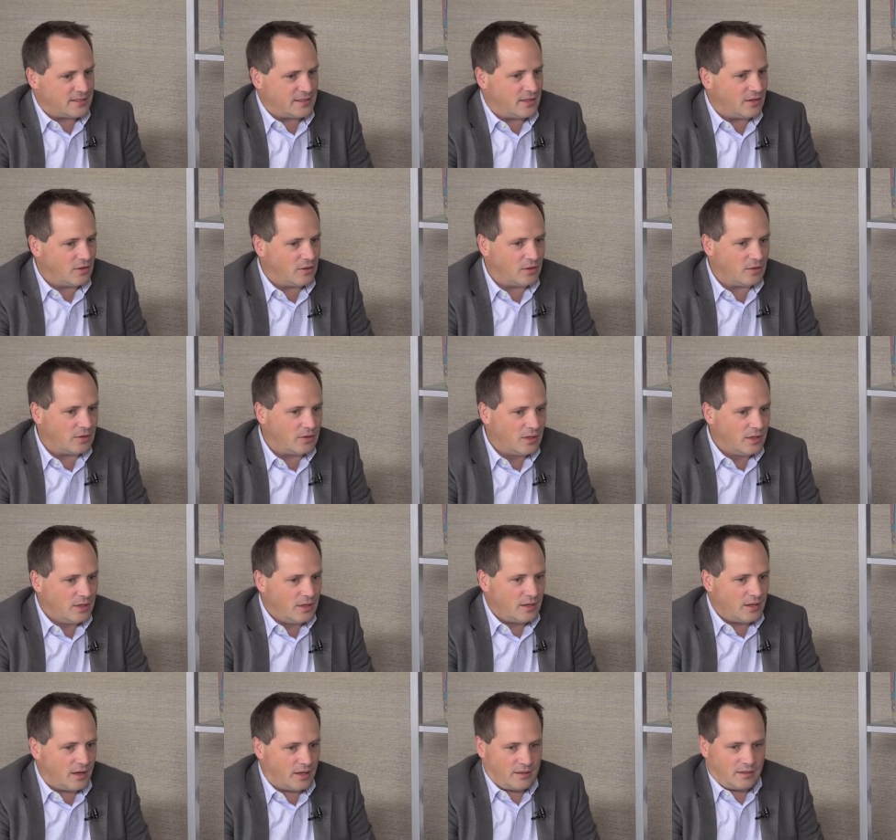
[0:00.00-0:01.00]
no,
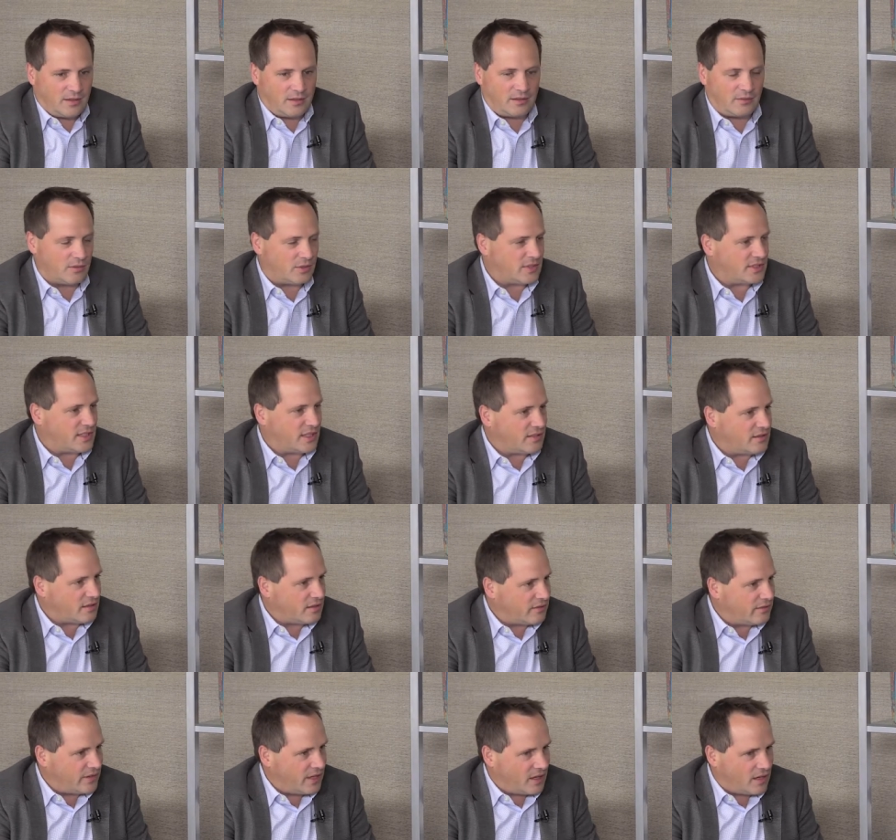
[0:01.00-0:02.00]
I, I don't want to say sort
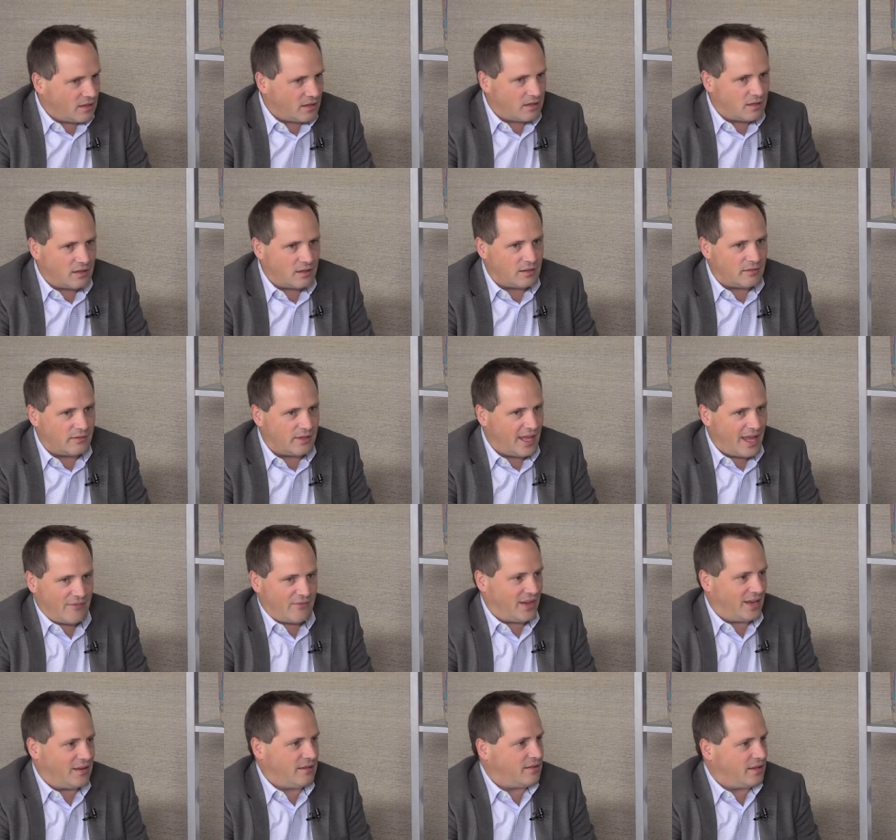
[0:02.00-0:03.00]
of we are, we have
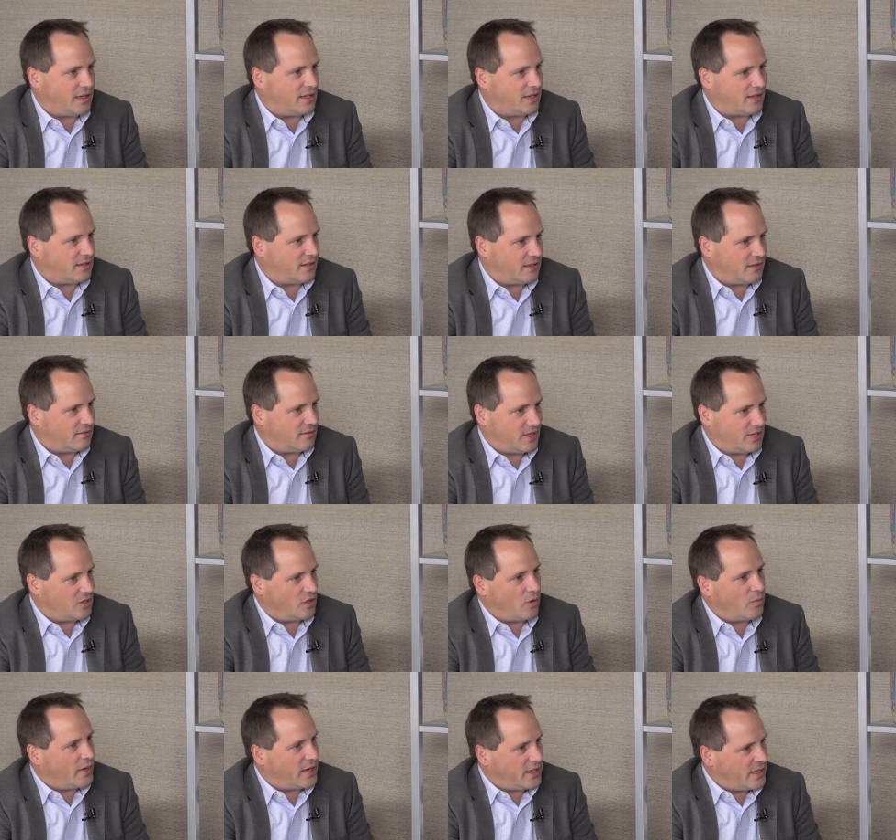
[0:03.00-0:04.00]
anything that, that
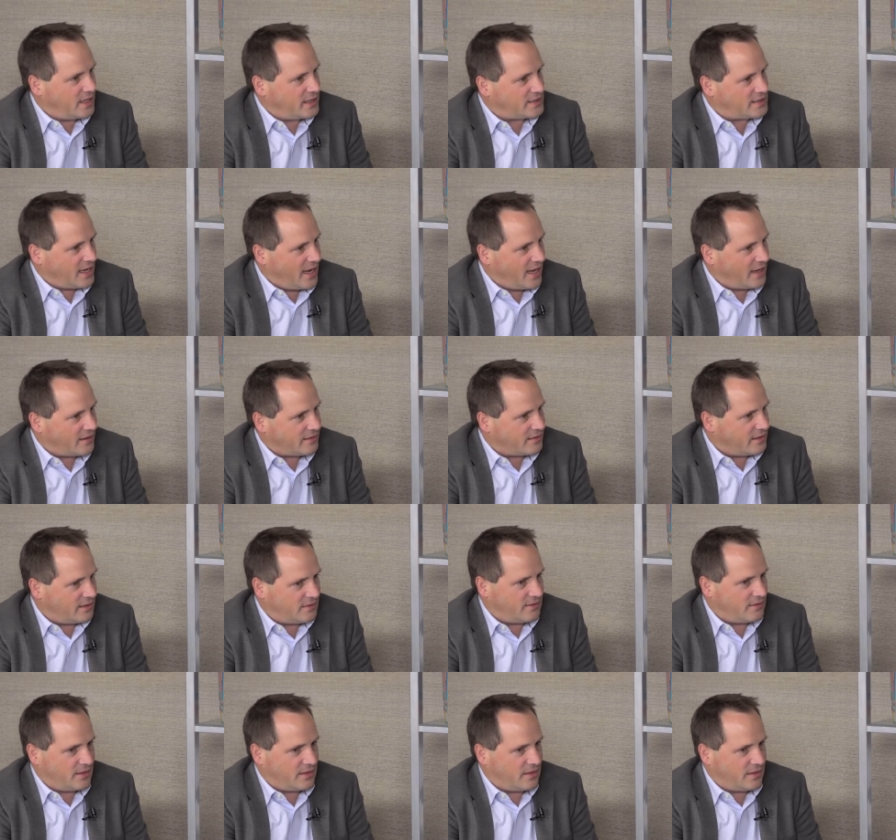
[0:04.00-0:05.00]
nobody else has. I
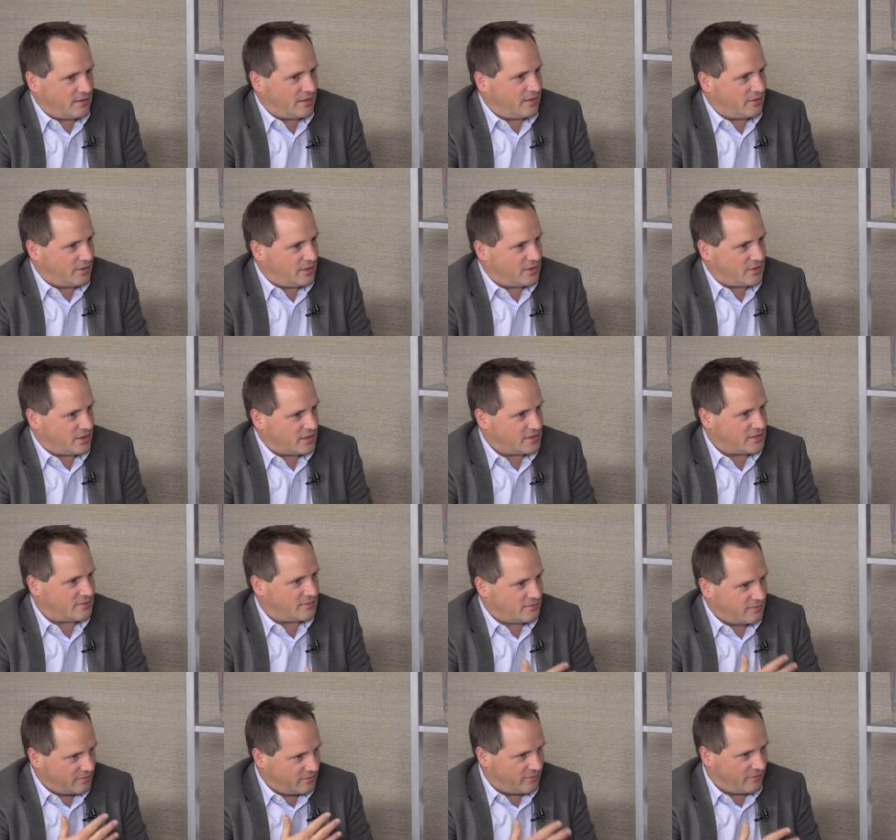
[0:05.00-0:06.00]
think, I think we're just
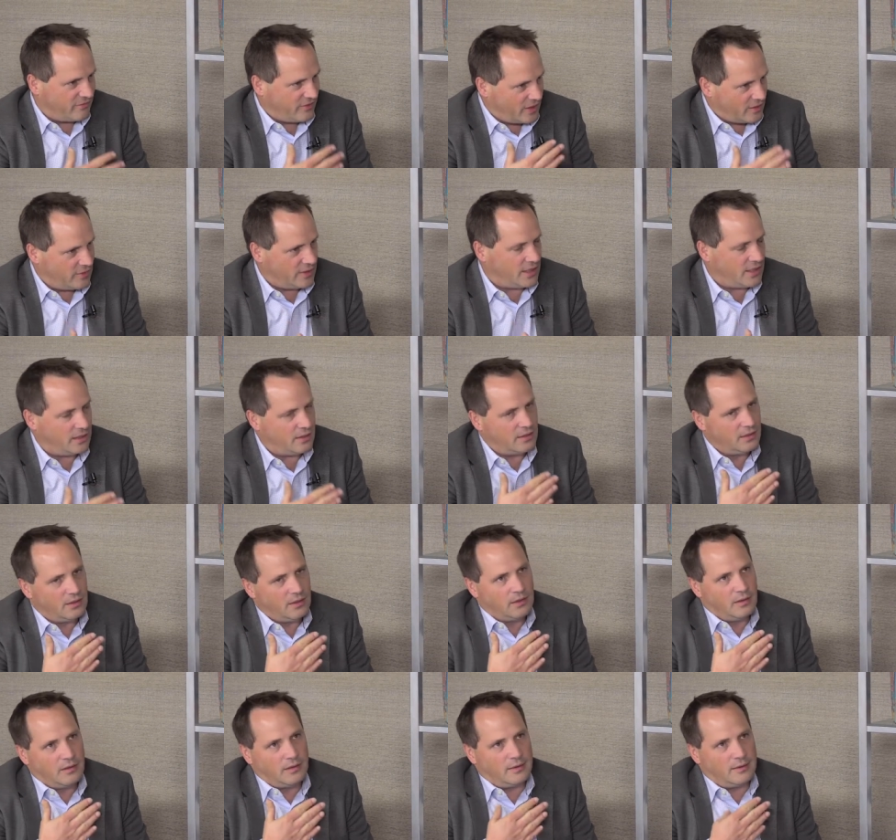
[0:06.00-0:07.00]
very
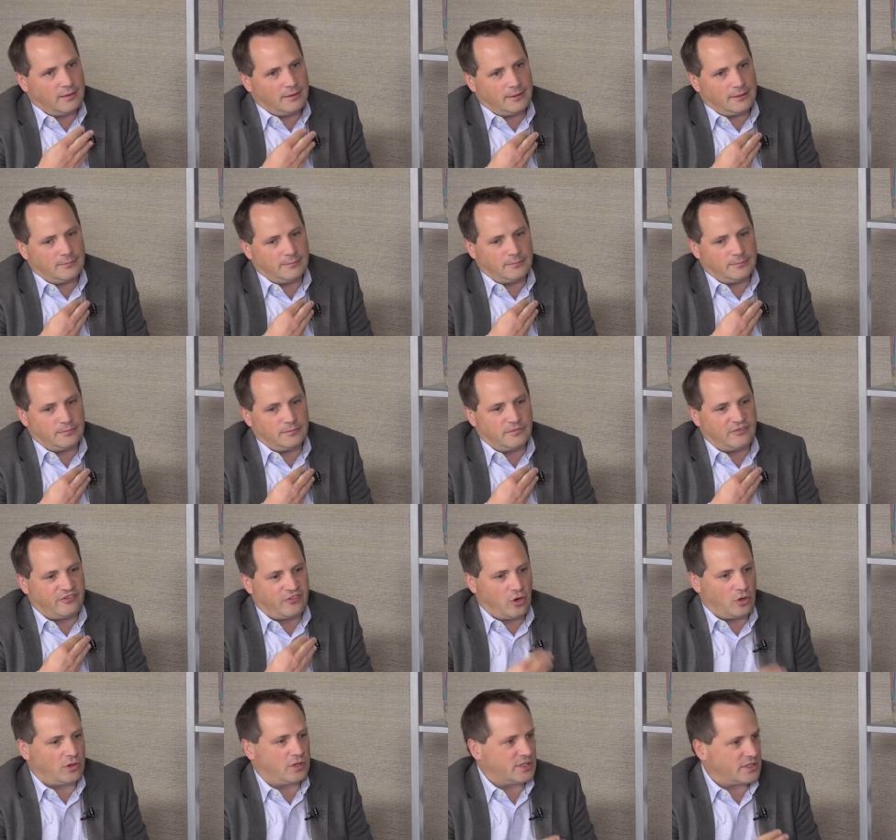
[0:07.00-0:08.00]
um,
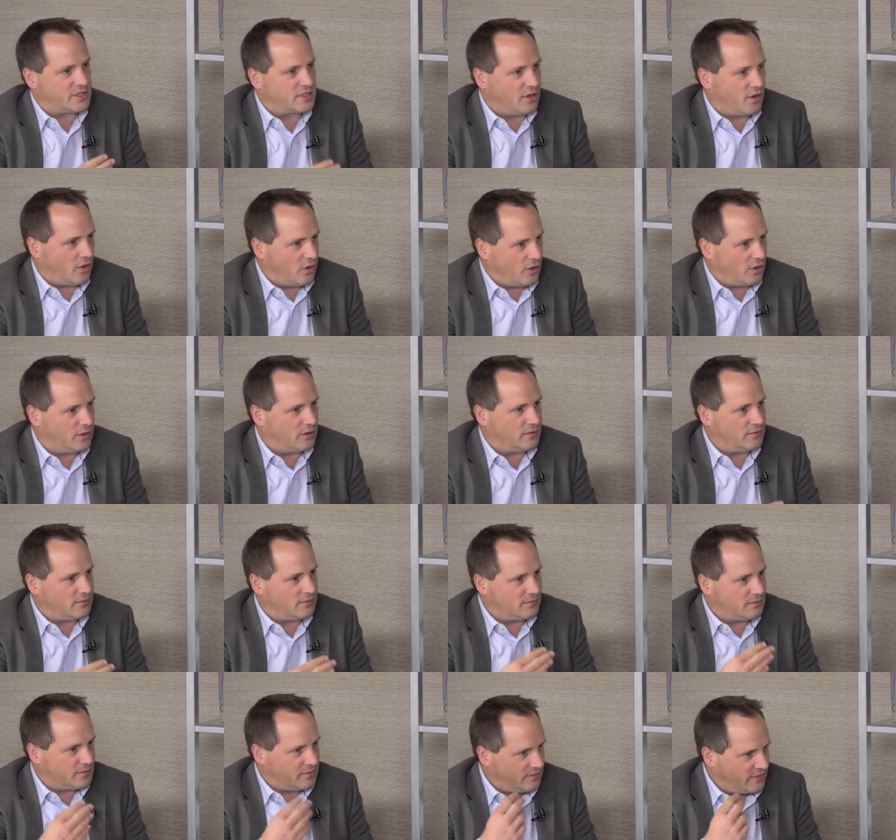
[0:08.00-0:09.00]
focused
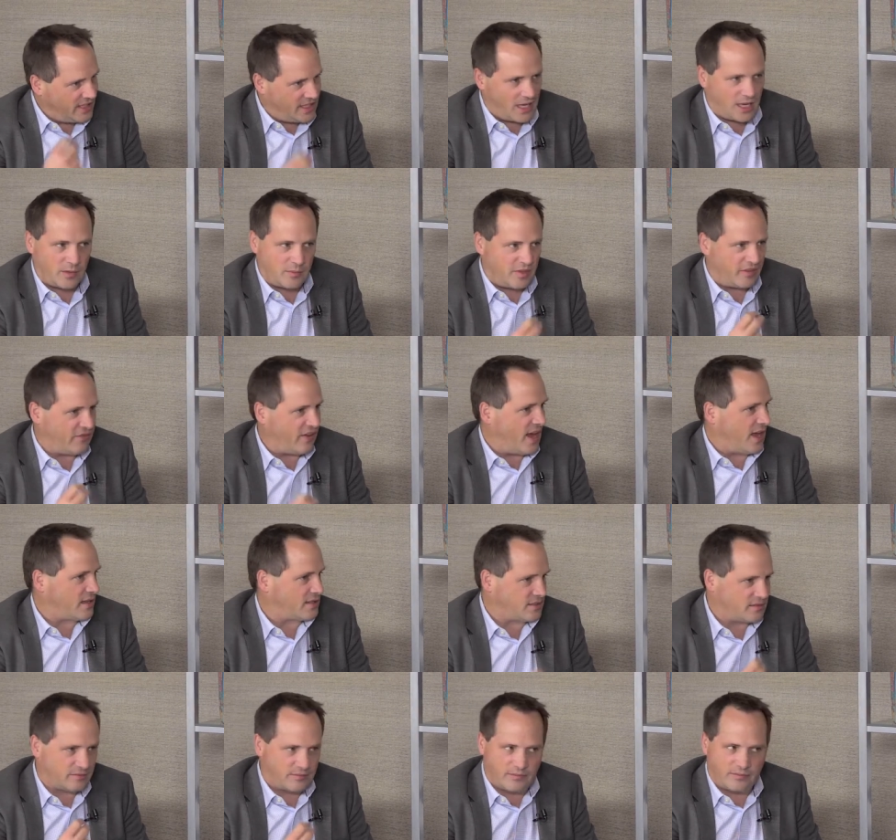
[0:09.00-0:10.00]
on, we gotta be
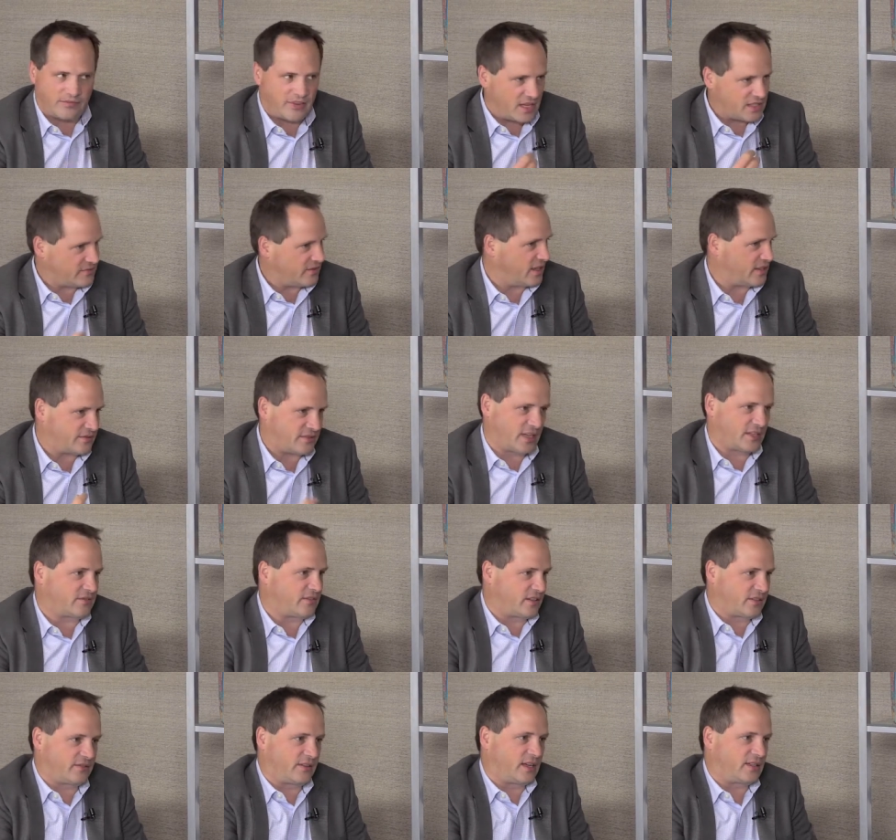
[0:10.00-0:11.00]
fast, fast, fast, fast,
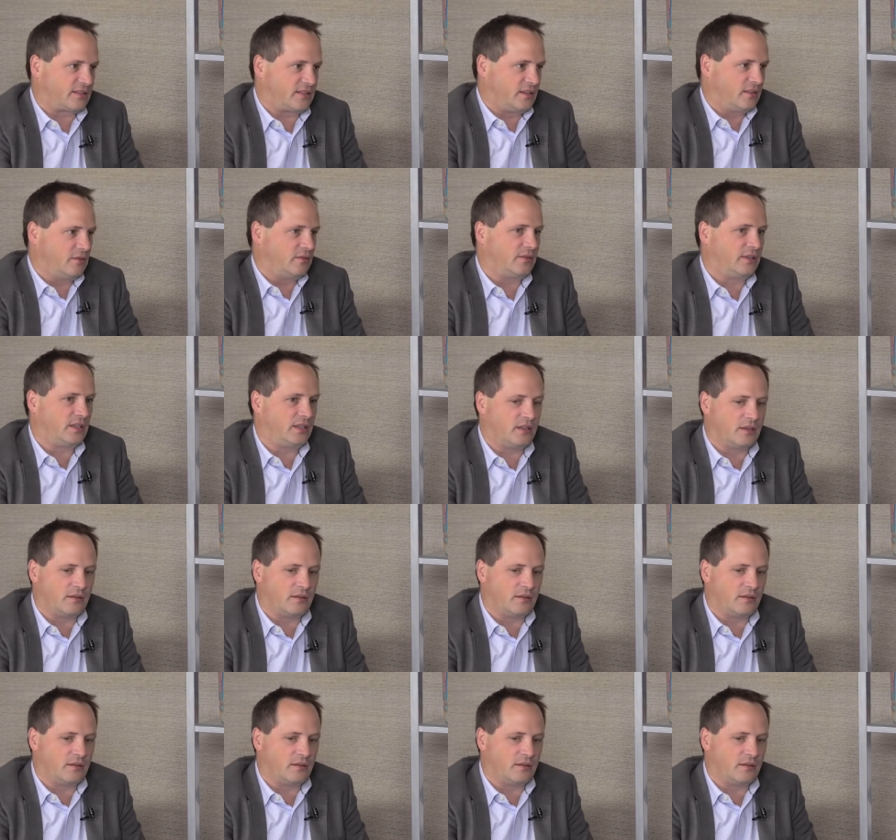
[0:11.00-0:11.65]
fast, fast. You know, the